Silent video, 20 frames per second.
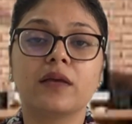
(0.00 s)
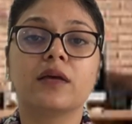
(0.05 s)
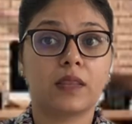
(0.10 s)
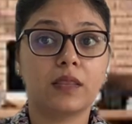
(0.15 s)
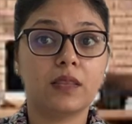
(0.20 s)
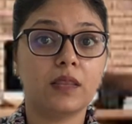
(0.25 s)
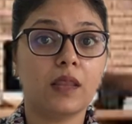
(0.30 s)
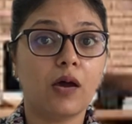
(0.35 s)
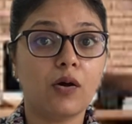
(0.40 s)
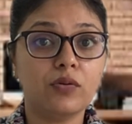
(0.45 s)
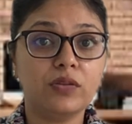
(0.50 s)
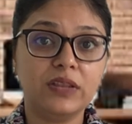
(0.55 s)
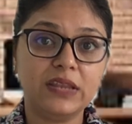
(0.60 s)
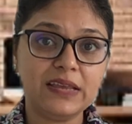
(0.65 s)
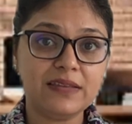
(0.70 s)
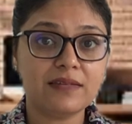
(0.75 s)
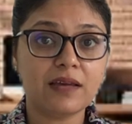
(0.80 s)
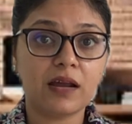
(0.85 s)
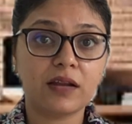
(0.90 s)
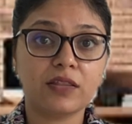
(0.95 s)
Now,
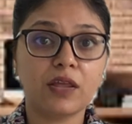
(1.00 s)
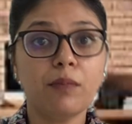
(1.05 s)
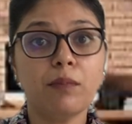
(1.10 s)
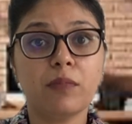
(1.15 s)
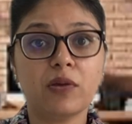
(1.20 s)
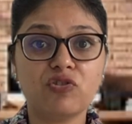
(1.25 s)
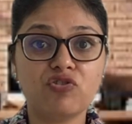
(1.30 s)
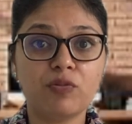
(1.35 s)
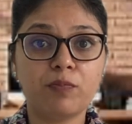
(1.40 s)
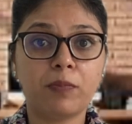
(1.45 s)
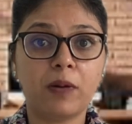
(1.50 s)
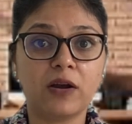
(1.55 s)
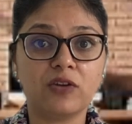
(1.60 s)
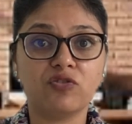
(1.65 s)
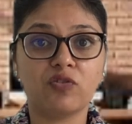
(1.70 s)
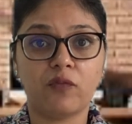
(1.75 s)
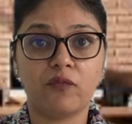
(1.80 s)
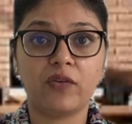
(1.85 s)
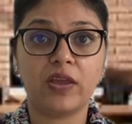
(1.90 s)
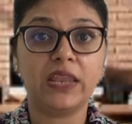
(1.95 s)
these are the major parts
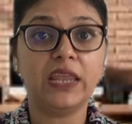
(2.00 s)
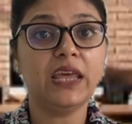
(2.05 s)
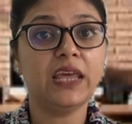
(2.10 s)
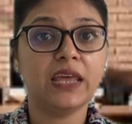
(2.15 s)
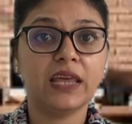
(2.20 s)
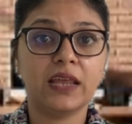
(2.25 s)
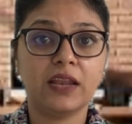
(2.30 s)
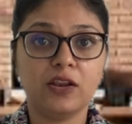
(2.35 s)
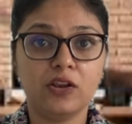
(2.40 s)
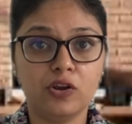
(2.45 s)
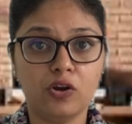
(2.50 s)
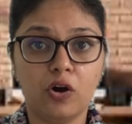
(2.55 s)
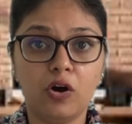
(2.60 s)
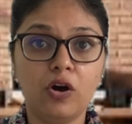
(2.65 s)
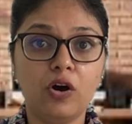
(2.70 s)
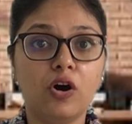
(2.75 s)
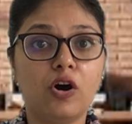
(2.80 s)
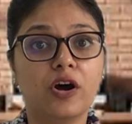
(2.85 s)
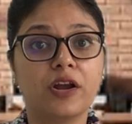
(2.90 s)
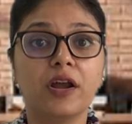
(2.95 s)
of any
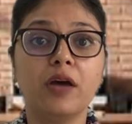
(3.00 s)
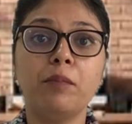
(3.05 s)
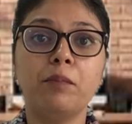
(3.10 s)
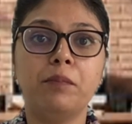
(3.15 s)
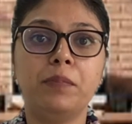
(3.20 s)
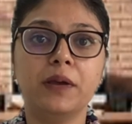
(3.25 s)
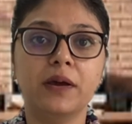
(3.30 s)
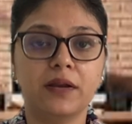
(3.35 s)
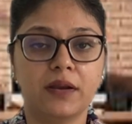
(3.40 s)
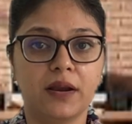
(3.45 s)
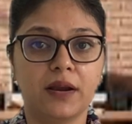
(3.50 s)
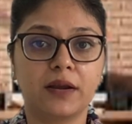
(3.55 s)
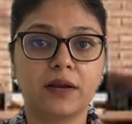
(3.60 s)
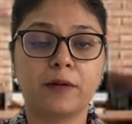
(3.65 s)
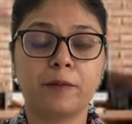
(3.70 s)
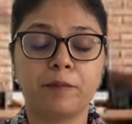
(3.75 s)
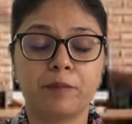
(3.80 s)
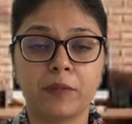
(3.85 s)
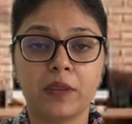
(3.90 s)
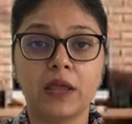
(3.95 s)
law or a bare act.
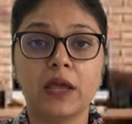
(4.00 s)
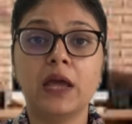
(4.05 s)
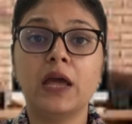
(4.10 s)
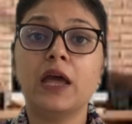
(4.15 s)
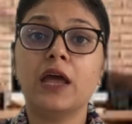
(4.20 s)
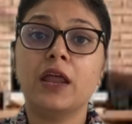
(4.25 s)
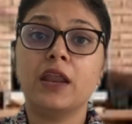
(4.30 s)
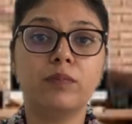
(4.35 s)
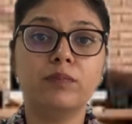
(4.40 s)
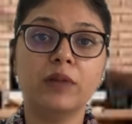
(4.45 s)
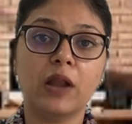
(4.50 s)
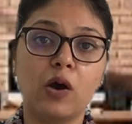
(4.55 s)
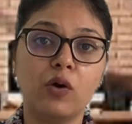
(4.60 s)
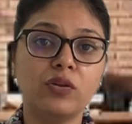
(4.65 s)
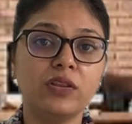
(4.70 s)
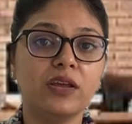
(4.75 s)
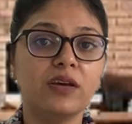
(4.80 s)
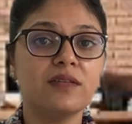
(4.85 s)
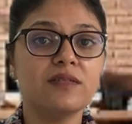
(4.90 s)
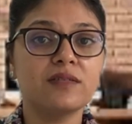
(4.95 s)
Now,
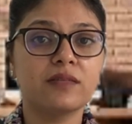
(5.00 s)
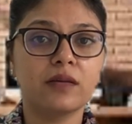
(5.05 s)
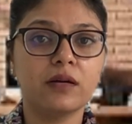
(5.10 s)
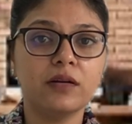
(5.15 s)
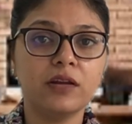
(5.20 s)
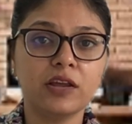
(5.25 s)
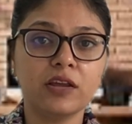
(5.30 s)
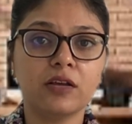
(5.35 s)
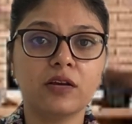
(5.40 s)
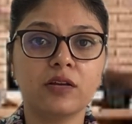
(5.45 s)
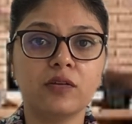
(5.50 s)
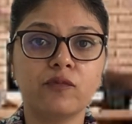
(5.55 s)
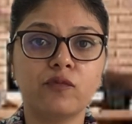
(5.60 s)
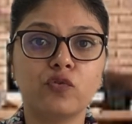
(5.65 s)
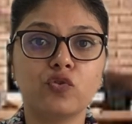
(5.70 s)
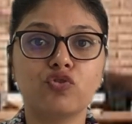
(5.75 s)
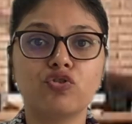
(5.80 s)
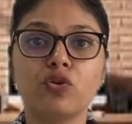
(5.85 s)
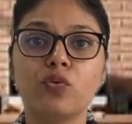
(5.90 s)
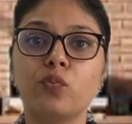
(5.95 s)
there is certain
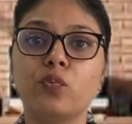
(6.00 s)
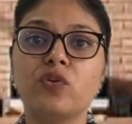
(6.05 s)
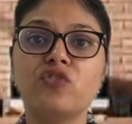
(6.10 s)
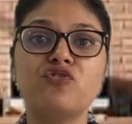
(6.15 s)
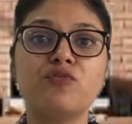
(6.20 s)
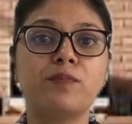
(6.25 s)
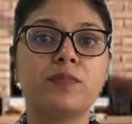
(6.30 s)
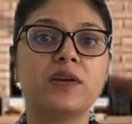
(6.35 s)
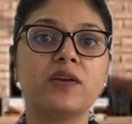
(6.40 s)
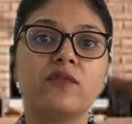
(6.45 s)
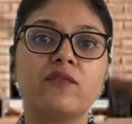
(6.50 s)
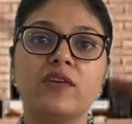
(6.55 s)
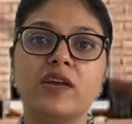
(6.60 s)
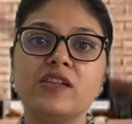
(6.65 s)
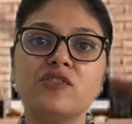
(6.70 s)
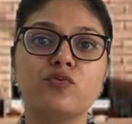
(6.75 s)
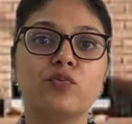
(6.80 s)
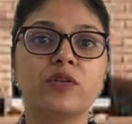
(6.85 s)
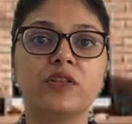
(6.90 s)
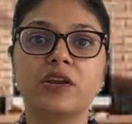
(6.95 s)
confusion which
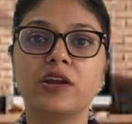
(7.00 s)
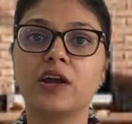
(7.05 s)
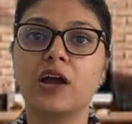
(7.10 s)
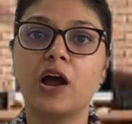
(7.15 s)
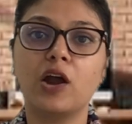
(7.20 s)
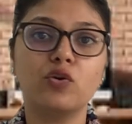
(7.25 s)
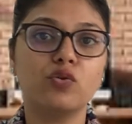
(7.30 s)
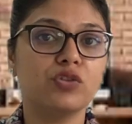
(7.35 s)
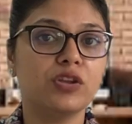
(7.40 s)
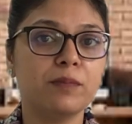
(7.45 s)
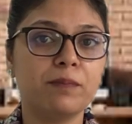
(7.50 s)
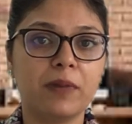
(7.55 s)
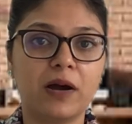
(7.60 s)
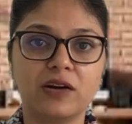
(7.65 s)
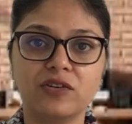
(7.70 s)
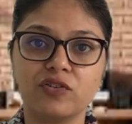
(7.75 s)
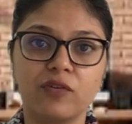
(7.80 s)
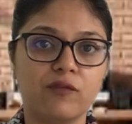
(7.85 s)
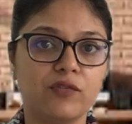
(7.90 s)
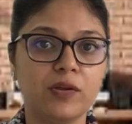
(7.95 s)
prevails with regard to the
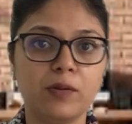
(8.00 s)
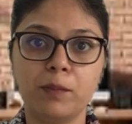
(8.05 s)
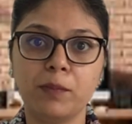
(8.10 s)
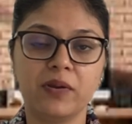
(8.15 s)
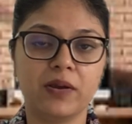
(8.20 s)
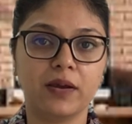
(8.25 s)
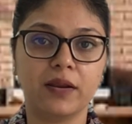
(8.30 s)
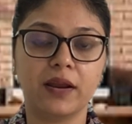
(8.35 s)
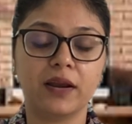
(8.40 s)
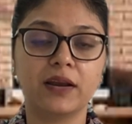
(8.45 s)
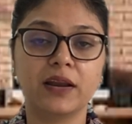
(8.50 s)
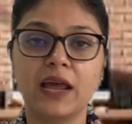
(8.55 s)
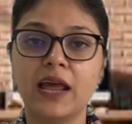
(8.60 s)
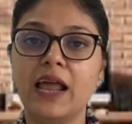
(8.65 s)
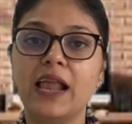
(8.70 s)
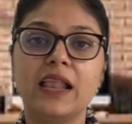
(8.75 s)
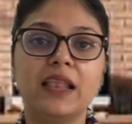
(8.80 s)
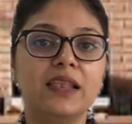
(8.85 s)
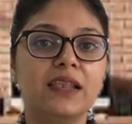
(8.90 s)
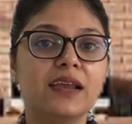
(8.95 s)
parts of the bare act.
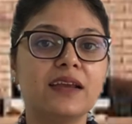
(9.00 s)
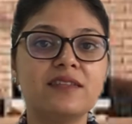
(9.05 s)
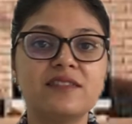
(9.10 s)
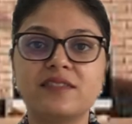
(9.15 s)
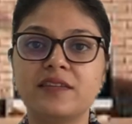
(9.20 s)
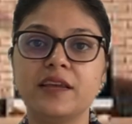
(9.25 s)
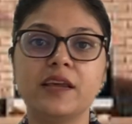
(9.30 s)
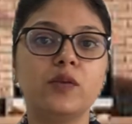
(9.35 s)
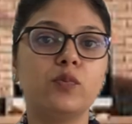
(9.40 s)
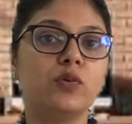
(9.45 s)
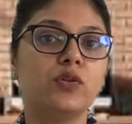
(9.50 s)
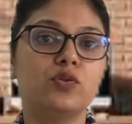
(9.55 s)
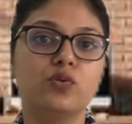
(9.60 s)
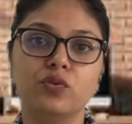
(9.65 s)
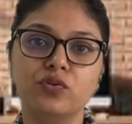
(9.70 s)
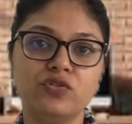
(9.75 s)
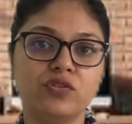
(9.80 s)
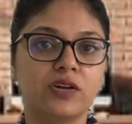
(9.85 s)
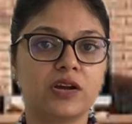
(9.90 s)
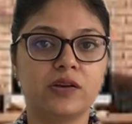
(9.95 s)
Let's deal with
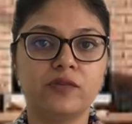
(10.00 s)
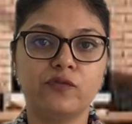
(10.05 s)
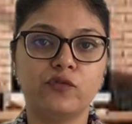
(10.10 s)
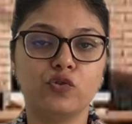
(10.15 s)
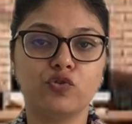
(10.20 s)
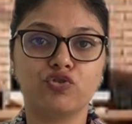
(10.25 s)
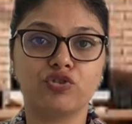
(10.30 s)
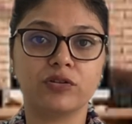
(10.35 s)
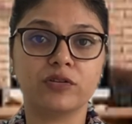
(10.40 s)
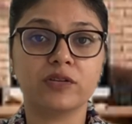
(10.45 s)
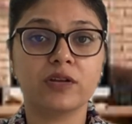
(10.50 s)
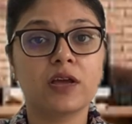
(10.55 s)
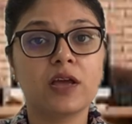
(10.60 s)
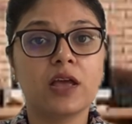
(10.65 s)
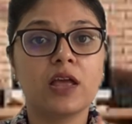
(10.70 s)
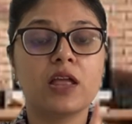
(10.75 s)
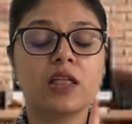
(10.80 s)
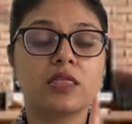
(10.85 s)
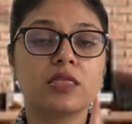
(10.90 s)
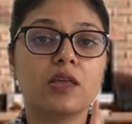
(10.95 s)
those confusion.
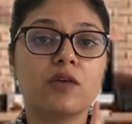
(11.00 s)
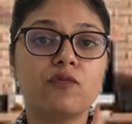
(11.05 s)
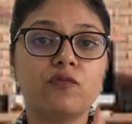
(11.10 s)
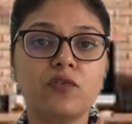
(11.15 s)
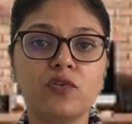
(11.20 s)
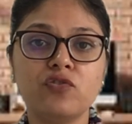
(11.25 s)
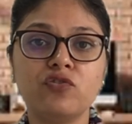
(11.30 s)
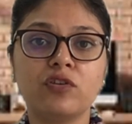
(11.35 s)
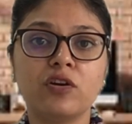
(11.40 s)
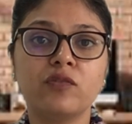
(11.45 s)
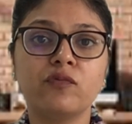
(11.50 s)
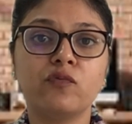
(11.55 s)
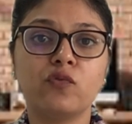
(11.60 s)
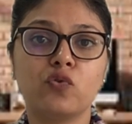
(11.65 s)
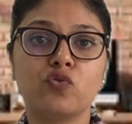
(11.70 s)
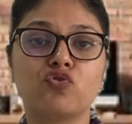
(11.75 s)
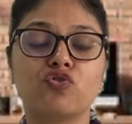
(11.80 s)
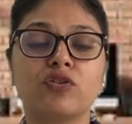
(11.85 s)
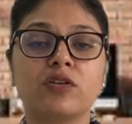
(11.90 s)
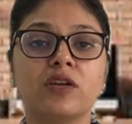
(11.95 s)
The first
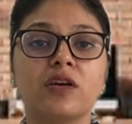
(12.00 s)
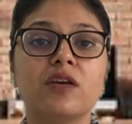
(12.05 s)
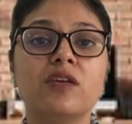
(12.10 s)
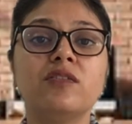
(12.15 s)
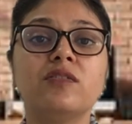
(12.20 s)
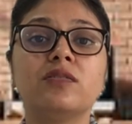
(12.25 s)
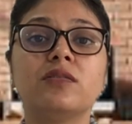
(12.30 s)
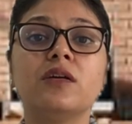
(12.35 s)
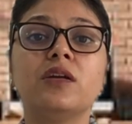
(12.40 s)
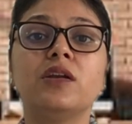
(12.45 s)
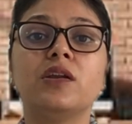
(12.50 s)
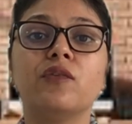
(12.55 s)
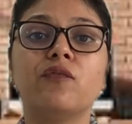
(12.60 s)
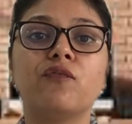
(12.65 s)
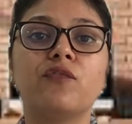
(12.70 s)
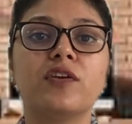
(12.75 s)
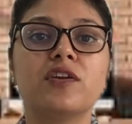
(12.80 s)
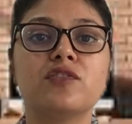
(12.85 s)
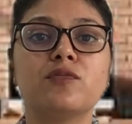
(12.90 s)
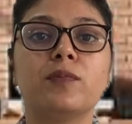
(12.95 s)
confusion is the
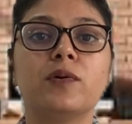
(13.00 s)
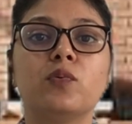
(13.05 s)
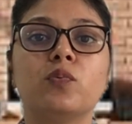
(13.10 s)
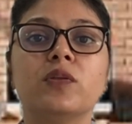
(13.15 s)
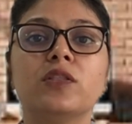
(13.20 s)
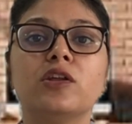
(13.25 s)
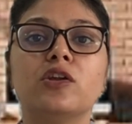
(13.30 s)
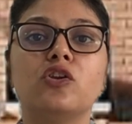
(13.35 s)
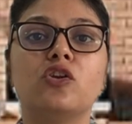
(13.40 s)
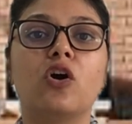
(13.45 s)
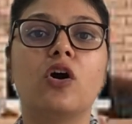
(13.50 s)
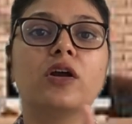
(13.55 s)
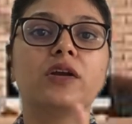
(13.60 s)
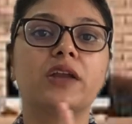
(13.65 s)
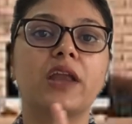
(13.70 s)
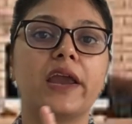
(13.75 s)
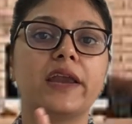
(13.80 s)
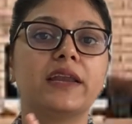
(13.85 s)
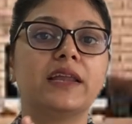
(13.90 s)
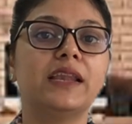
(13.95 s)
difference between the long
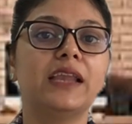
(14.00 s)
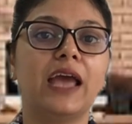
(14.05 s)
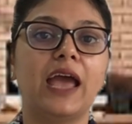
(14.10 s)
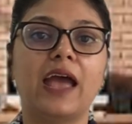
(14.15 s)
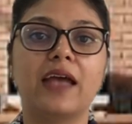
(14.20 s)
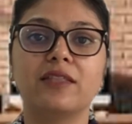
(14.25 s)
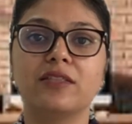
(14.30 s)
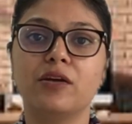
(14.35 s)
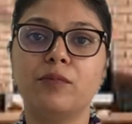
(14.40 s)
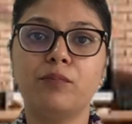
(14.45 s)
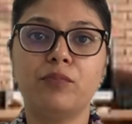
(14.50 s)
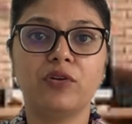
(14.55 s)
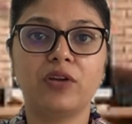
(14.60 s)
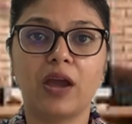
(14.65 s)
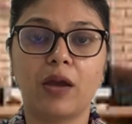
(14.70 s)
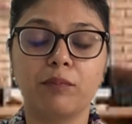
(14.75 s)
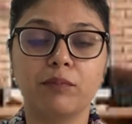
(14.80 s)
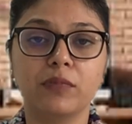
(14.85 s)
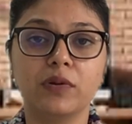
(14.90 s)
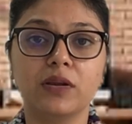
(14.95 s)
title and the
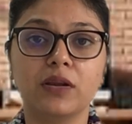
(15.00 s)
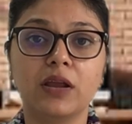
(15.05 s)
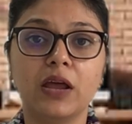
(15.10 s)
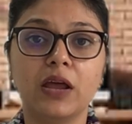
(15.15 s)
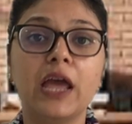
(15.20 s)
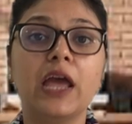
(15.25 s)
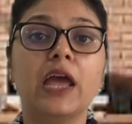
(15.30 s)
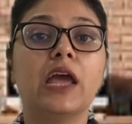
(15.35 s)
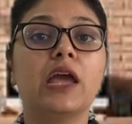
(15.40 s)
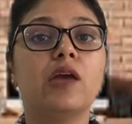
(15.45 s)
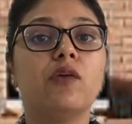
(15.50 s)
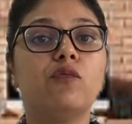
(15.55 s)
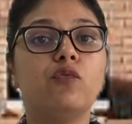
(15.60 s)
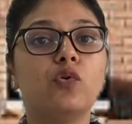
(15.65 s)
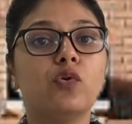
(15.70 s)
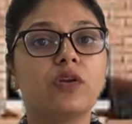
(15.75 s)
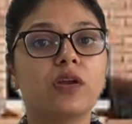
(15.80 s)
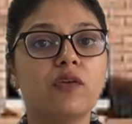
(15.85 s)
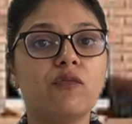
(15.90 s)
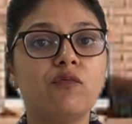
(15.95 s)
preamble. If
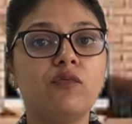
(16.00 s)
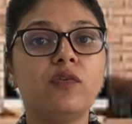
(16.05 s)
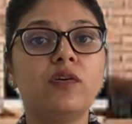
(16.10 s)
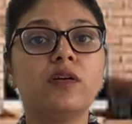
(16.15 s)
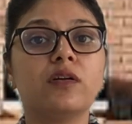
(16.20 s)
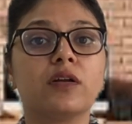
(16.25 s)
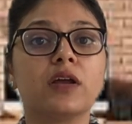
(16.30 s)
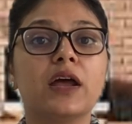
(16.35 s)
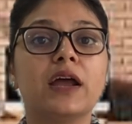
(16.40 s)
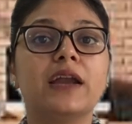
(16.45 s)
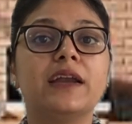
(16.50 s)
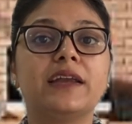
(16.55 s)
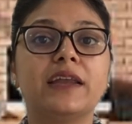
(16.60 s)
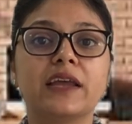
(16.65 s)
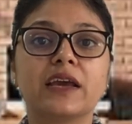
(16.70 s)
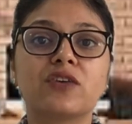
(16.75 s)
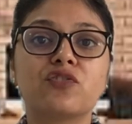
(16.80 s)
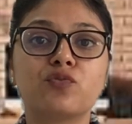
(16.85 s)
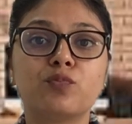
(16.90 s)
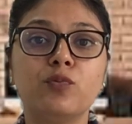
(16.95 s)
you refer
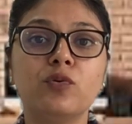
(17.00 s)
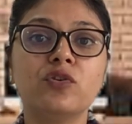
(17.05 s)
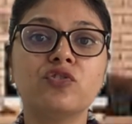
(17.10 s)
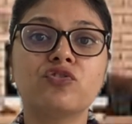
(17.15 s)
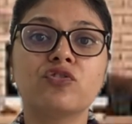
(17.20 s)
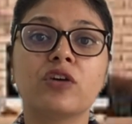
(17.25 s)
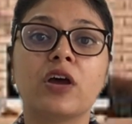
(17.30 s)
textbooks